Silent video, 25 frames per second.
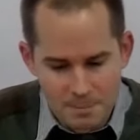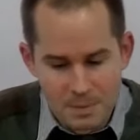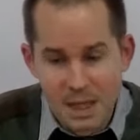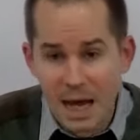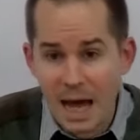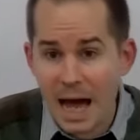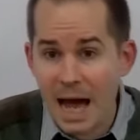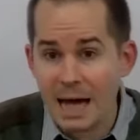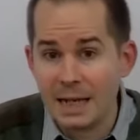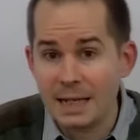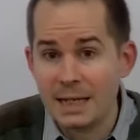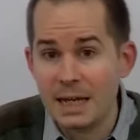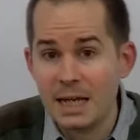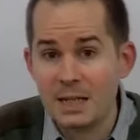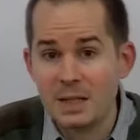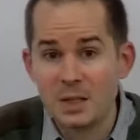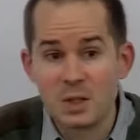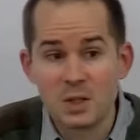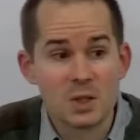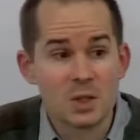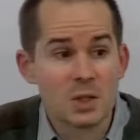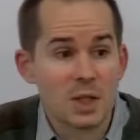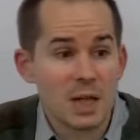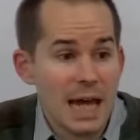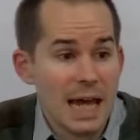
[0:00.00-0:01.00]
and
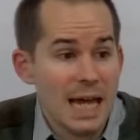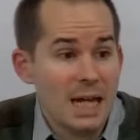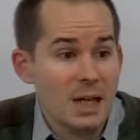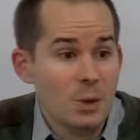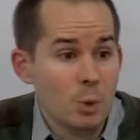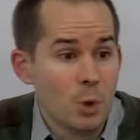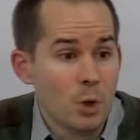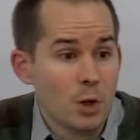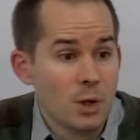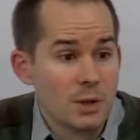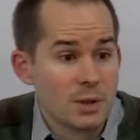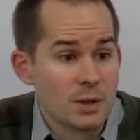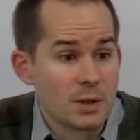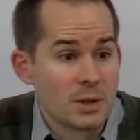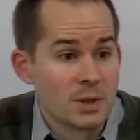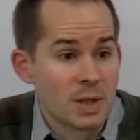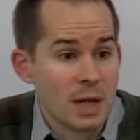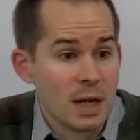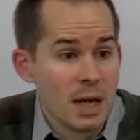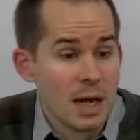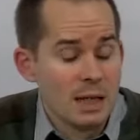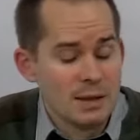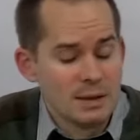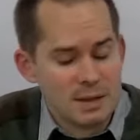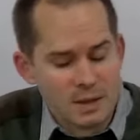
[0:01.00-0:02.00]
his inward
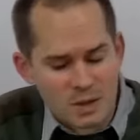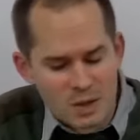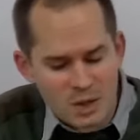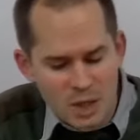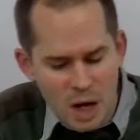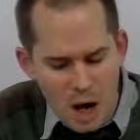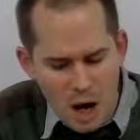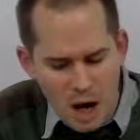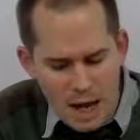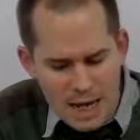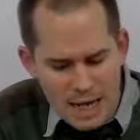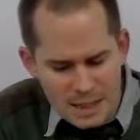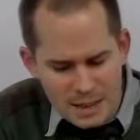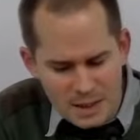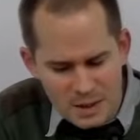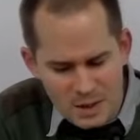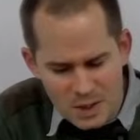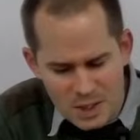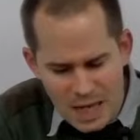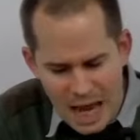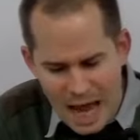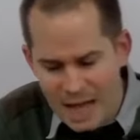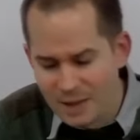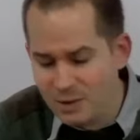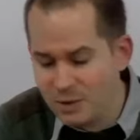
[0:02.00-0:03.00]
designs
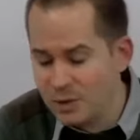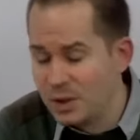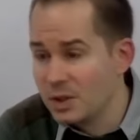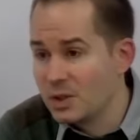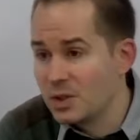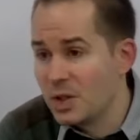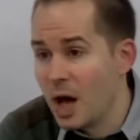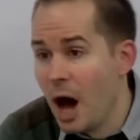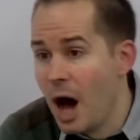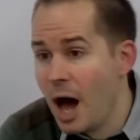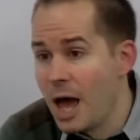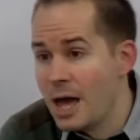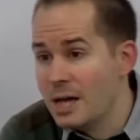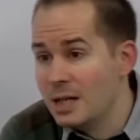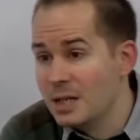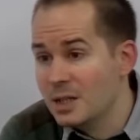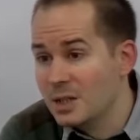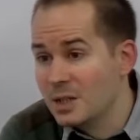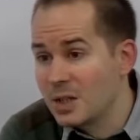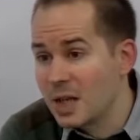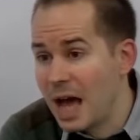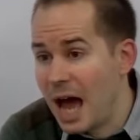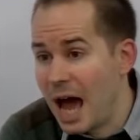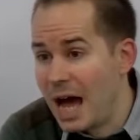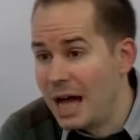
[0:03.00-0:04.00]
and
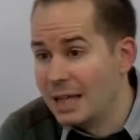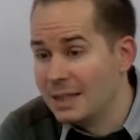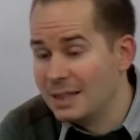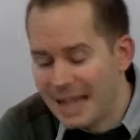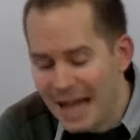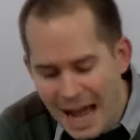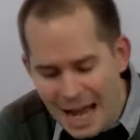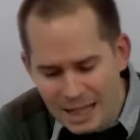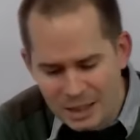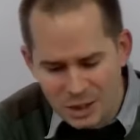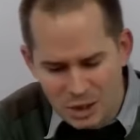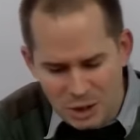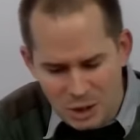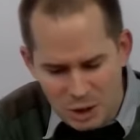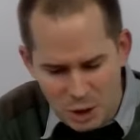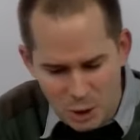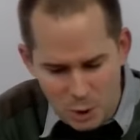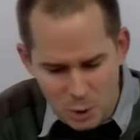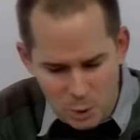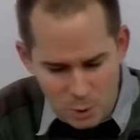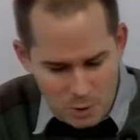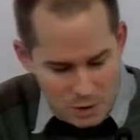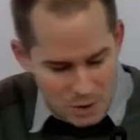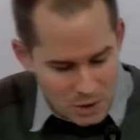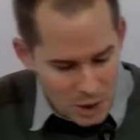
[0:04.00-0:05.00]
desires and
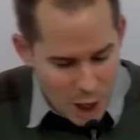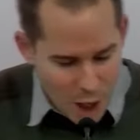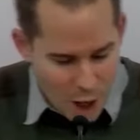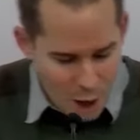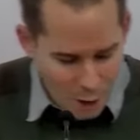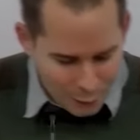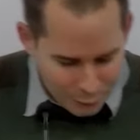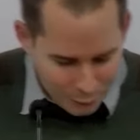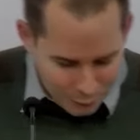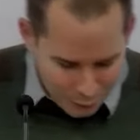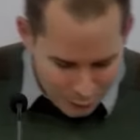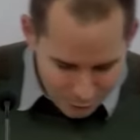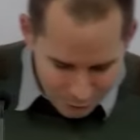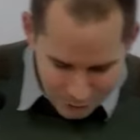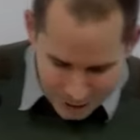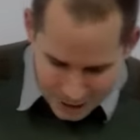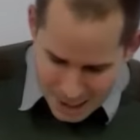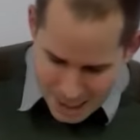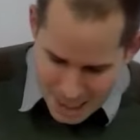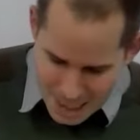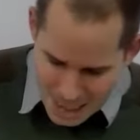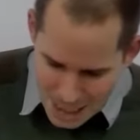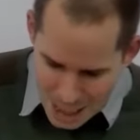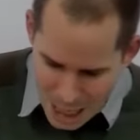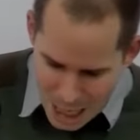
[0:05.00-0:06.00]
attitudes are
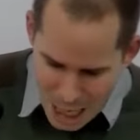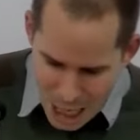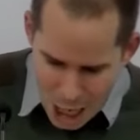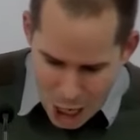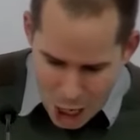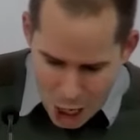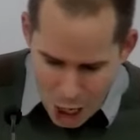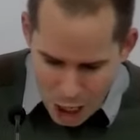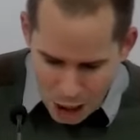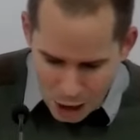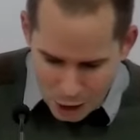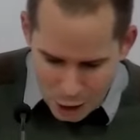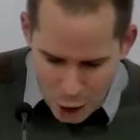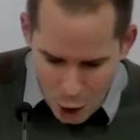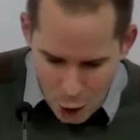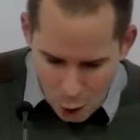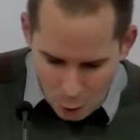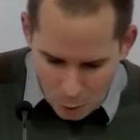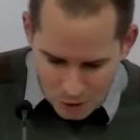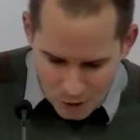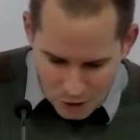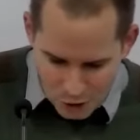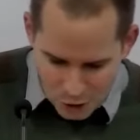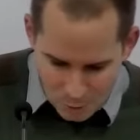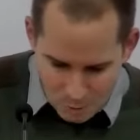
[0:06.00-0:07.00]
thoroughly
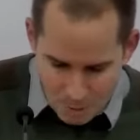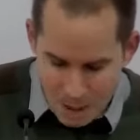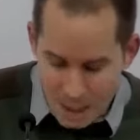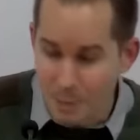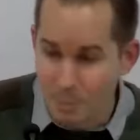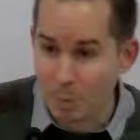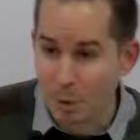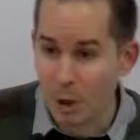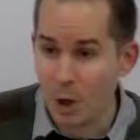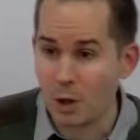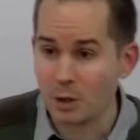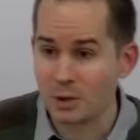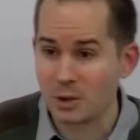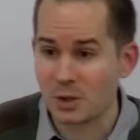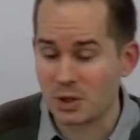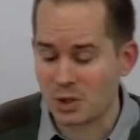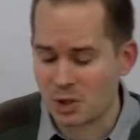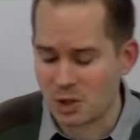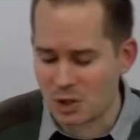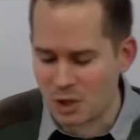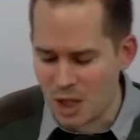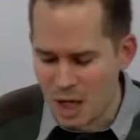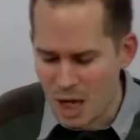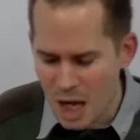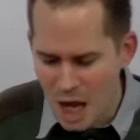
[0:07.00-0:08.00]
unwholesome. He
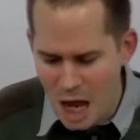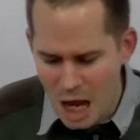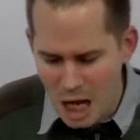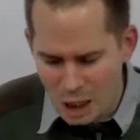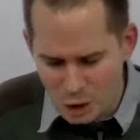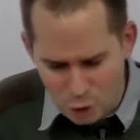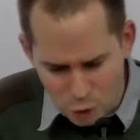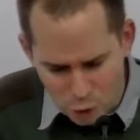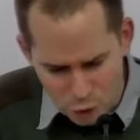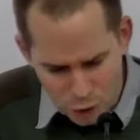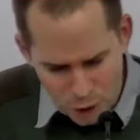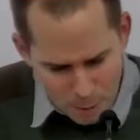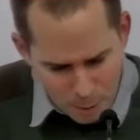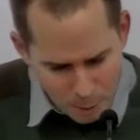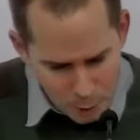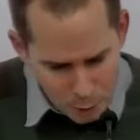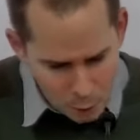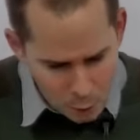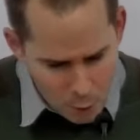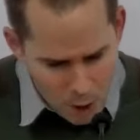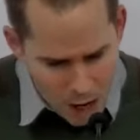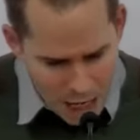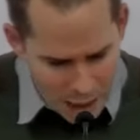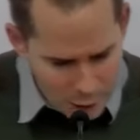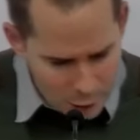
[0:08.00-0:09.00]
plots trouble
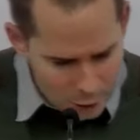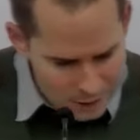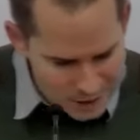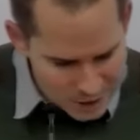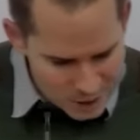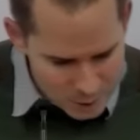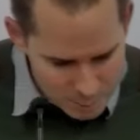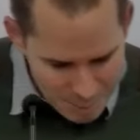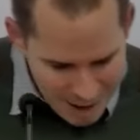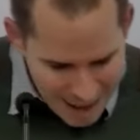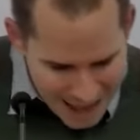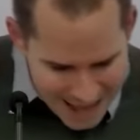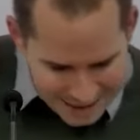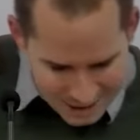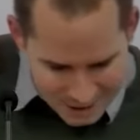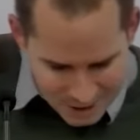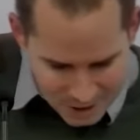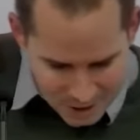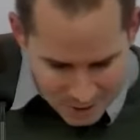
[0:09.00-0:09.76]
while on his bed.